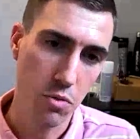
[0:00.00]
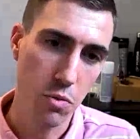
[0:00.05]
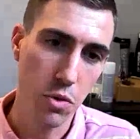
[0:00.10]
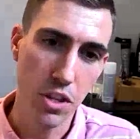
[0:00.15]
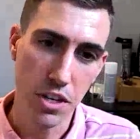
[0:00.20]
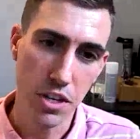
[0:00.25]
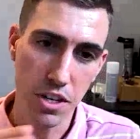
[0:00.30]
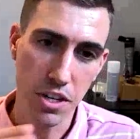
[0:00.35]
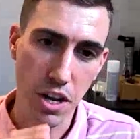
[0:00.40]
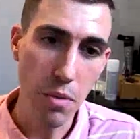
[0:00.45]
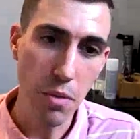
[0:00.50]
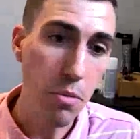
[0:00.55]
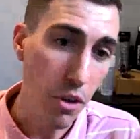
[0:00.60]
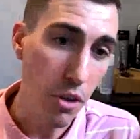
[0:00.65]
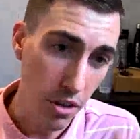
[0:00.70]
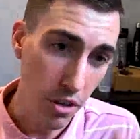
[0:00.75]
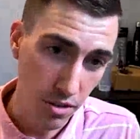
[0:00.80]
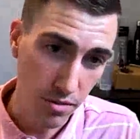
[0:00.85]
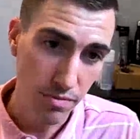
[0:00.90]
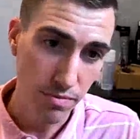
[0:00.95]
with a
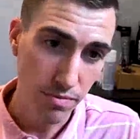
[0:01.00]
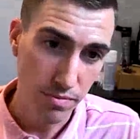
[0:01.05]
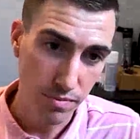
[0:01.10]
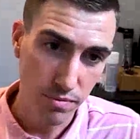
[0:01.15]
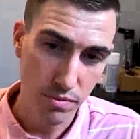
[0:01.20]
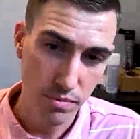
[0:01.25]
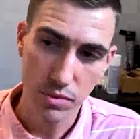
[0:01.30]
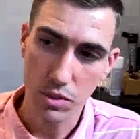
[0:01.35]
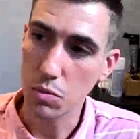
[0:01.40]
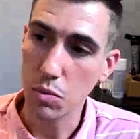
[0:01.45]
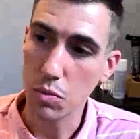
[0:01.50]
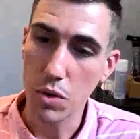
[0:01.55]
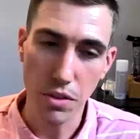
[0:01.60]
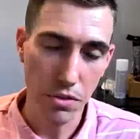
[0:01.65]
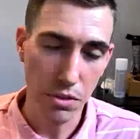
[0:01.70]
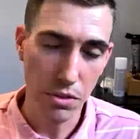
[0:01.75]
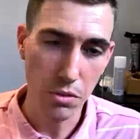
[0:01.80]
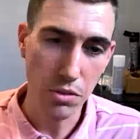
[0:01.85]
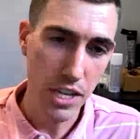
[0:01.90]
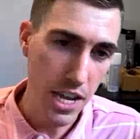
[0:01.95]
number.
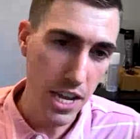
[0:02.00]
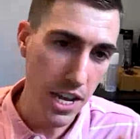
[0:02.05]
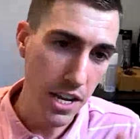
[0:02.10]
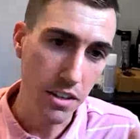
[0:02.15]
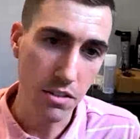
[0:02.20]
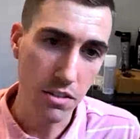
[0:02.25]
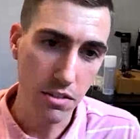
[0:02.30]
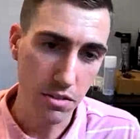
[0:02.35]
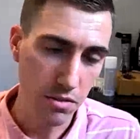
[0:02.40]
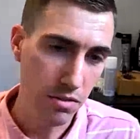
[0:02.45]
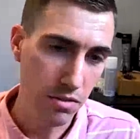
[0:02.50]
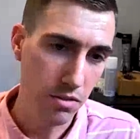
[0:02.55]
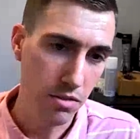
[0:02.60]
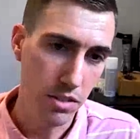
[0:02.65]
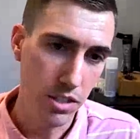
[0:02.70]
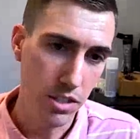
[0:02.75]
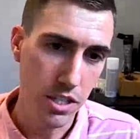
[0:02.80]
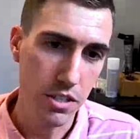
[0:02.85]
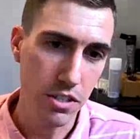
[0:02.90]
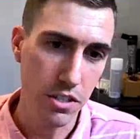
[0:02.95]
1 through 10
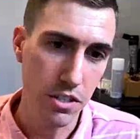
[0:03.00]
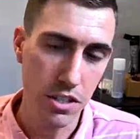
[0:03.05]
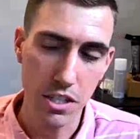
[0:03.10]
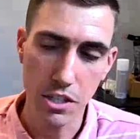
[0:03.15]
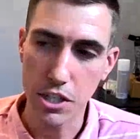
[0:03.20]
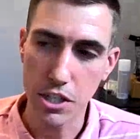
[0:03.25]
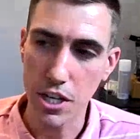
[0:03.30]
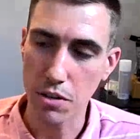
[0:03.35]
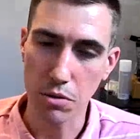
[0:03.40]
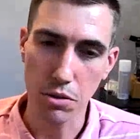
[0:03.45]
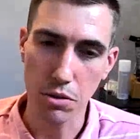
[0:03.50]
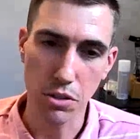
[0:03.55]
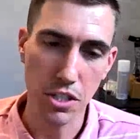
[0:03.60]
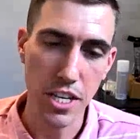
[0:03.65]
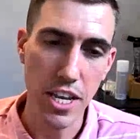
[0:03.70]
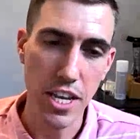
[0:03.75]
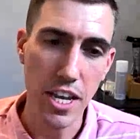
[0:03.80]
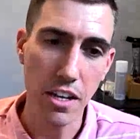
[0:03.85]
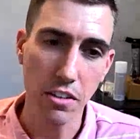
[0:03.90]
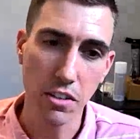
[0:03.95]
is the general
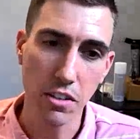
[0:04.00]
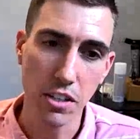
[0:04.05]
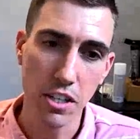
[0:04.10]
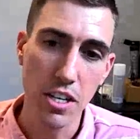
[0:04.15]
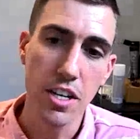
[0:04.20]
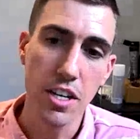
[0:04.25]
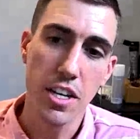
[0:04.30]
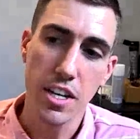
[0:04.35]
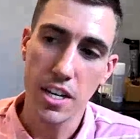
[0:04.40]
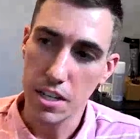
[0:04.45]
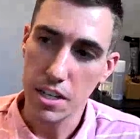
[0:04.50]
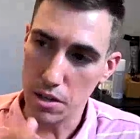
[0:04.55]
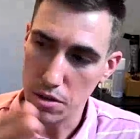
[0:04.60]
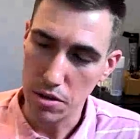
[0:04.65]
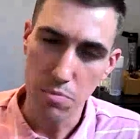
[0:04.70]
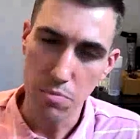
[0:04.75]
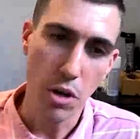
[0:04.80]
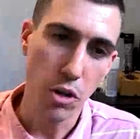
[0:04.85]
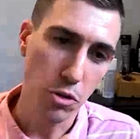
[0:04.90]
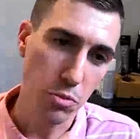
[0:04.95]
scale.
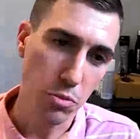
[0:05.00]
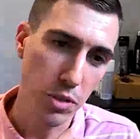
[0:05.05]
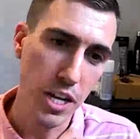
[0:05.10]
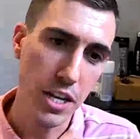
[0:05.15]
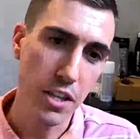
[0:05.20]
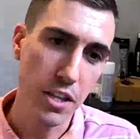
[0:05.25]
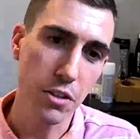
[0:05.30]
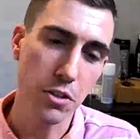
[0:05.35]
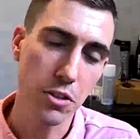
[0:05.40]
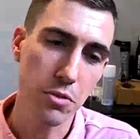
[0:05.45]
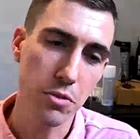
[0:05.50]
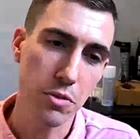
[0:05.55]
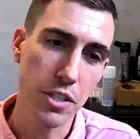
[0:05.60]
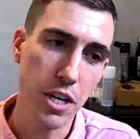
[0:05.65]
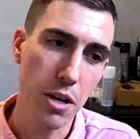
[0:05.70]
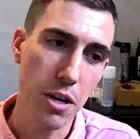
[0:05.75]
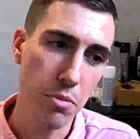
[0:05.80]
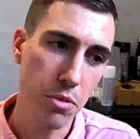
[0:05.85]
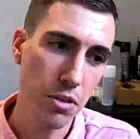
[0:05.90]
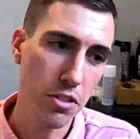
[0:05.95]
Multiply those
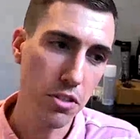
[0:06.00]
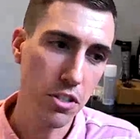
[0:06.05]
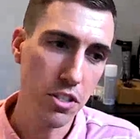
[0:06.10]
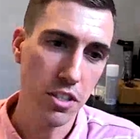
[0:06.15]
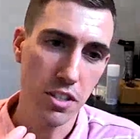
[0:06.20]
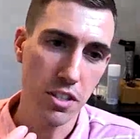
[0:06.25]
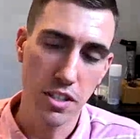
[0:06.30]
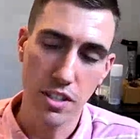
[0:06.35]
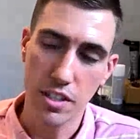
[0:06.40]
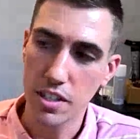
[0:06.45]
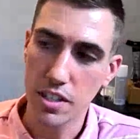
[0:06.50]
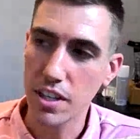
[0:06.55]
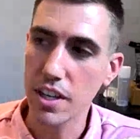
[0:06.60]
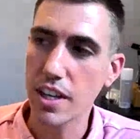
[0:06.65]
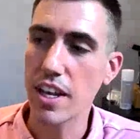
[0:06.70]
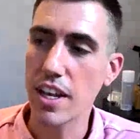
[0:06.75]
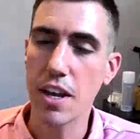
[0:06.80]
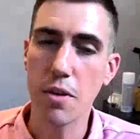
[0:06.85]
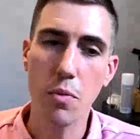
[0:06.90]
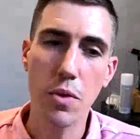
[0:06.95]
three numbers,
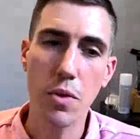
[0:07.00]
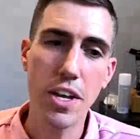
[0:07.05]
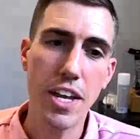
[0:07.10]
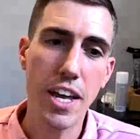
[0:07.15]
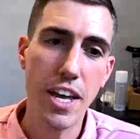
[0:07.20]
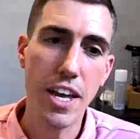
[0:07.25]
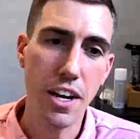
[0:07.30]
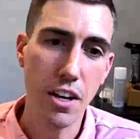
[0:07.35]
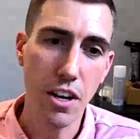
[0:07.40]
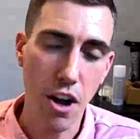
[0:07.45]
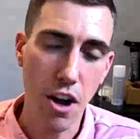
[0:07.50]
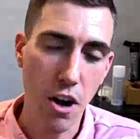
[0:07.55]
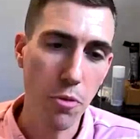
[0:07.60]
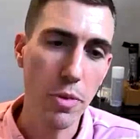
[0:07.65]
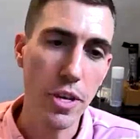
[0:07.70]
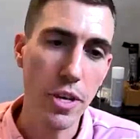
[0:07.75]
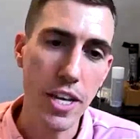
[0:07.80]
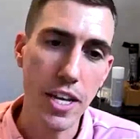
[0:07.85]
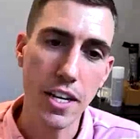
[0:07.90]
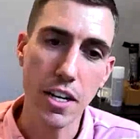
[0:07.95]
and we get an
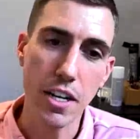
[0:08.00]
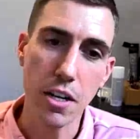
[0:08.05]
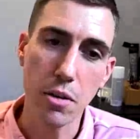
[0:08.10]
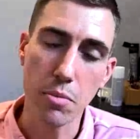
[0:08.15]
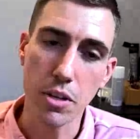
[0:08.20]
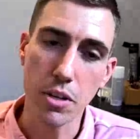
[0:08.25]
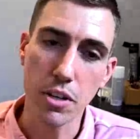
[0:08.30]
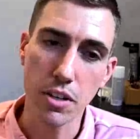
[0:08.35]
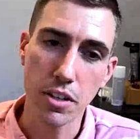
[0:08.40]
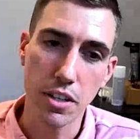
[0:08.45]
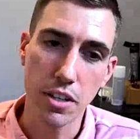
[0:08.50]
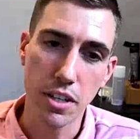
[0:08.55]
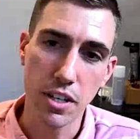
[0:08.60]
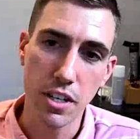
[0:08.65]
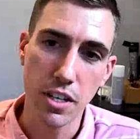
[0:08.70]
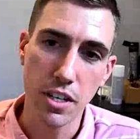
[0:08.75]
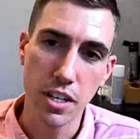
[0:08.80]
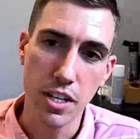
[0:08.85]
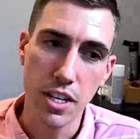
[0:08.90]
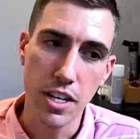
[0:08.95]
RPN number.
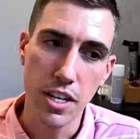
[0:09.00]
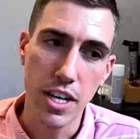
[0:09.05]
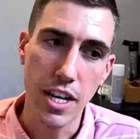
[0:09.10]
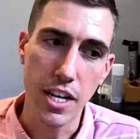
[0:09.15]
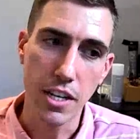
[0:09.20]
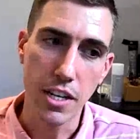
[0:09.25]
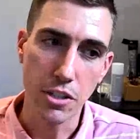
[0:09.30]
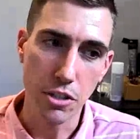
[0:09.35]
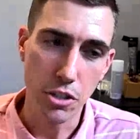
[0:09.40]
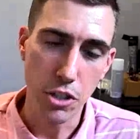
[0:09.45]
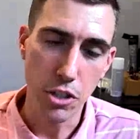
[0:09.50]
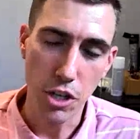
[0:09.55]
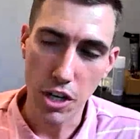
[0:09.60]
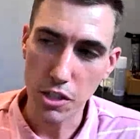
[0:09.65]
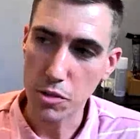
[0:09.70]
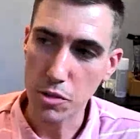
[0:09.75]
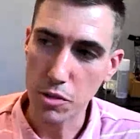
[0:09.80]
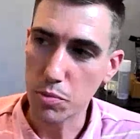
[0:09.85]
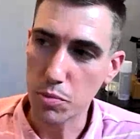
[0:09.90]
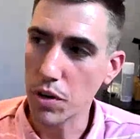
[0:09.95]
And to
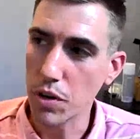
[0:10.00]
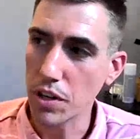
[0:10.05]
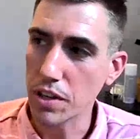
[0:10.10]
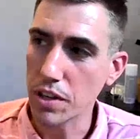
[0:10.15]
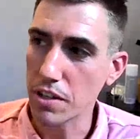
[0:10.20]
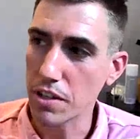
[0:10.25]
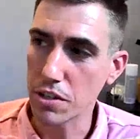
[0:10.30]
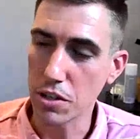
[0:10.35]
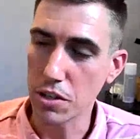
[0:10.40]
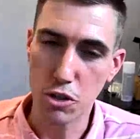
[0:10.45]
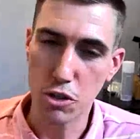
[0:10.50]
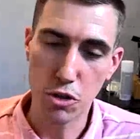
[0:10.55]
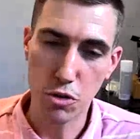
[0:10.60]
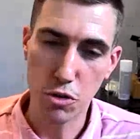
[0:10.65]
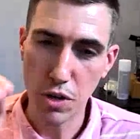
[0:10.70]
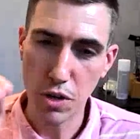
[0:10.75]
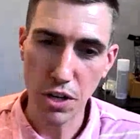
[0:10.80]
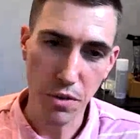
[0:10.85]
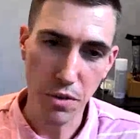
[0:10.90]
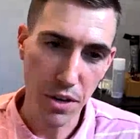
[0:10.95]
John's point, there's a
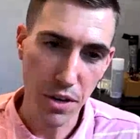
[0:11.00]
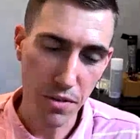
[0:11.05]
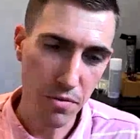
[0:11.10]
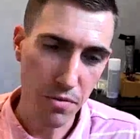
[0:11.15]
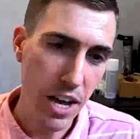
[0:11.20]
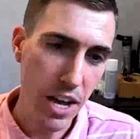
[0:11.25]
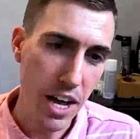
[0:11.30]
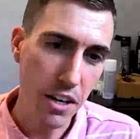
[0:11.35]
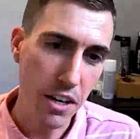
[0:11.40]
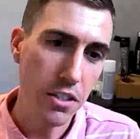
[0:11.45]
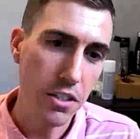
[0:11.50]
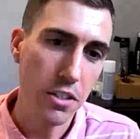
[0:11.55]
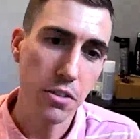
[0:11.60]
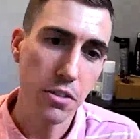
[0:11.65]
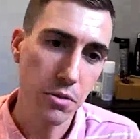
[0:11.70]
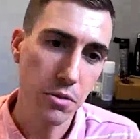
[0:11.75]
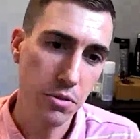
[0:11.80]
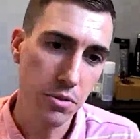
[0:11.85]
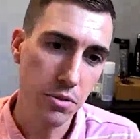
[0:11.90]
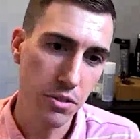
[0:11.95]
triggering
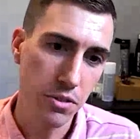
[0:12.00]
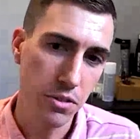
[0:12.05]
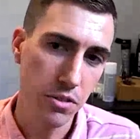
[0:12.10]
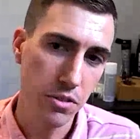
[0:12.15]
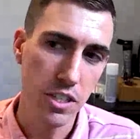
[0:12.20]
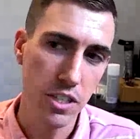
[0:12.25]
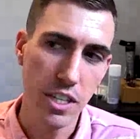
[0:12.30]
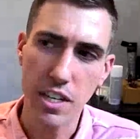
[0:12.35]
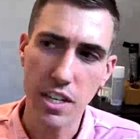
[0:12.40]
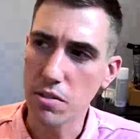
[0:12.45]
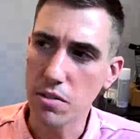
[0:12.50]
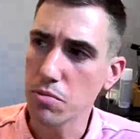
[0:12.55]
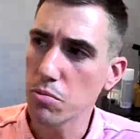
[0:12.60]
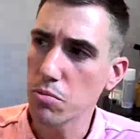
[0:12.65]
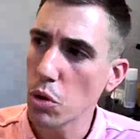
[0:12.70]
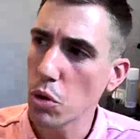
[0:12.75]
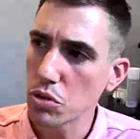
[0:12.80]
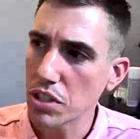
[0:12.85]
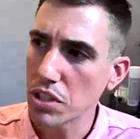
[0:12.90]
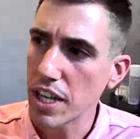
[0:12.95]
value.
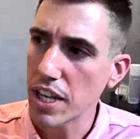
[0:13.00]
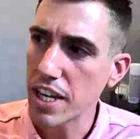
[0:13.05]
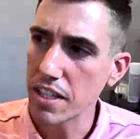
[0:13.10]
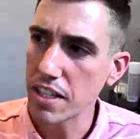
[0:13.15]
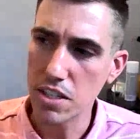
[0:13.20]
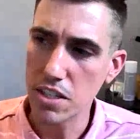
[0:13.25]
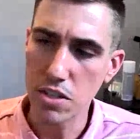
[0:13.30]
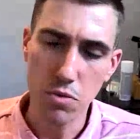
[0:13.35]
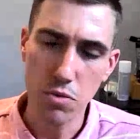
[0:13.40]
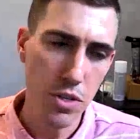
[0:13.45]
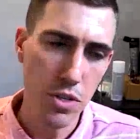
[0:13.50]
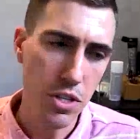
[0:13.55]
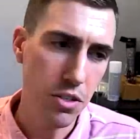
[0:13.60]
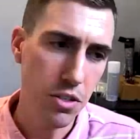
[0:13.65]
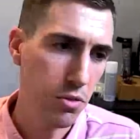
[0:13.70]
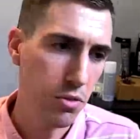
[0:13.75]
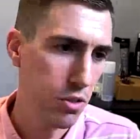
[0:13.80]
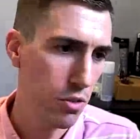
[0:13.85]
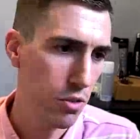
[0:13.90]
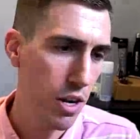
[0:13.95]
In most cases, we
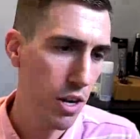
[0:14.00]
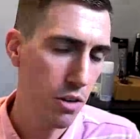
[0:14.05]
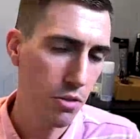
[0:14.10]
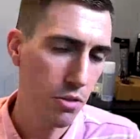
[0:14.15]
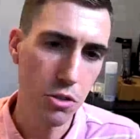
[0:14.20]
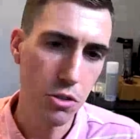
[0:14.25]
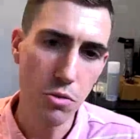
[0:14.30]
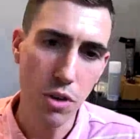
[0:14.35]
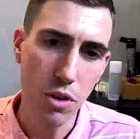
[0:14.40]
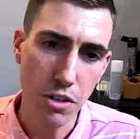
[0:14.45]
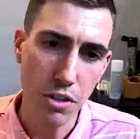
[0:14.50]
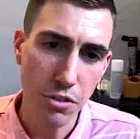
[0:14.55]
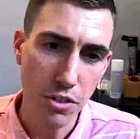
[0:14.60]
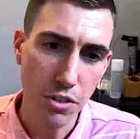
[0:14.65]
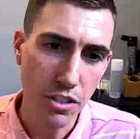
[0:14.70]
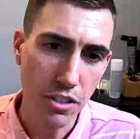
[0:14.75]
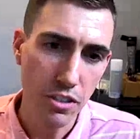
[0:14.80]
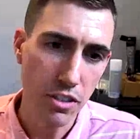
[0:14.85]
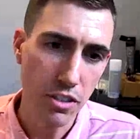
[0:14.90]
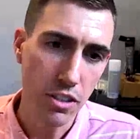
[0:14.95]
use around
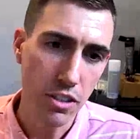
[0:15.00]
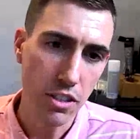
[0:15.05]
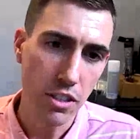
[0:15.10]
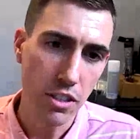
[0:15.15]
200,